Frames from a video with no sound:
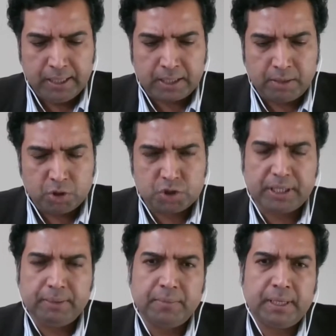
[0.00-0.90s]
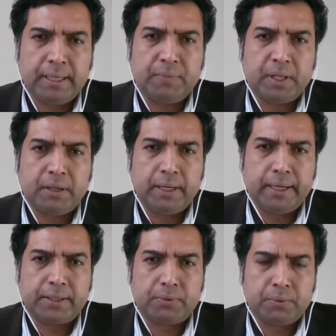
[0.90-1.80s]
come on stream
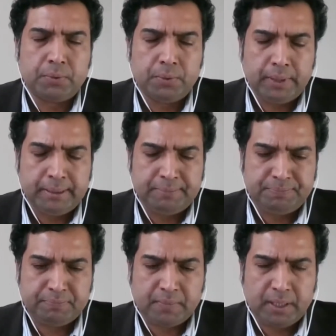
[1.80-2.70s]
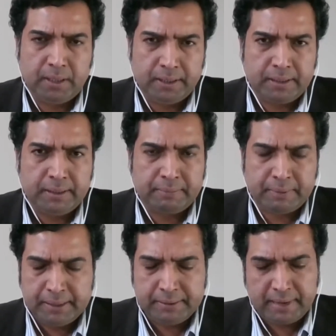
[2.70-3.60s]
related to
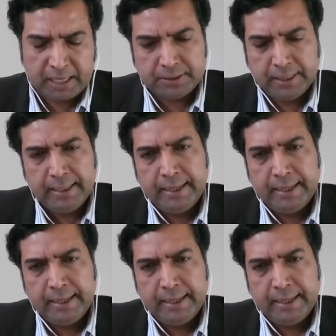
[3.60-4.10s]
interactions.